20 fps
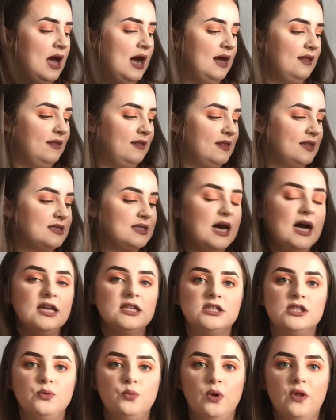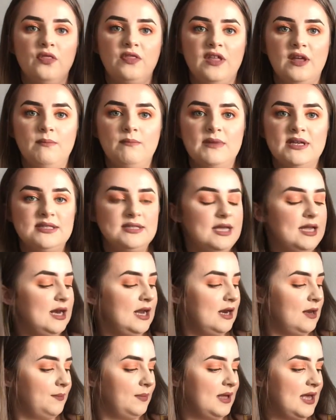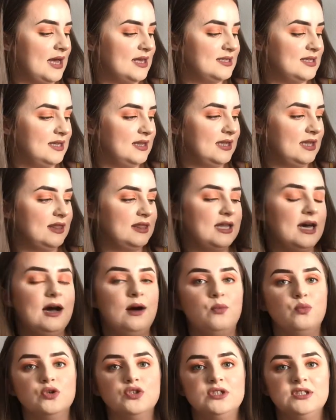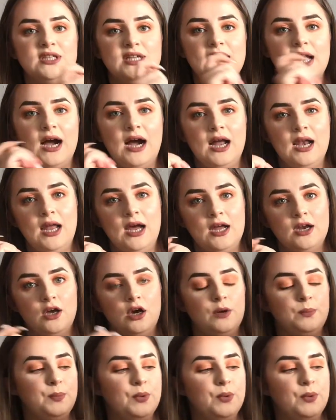And then there's actually one thing missing and I'm guessing that that was the eyeliner.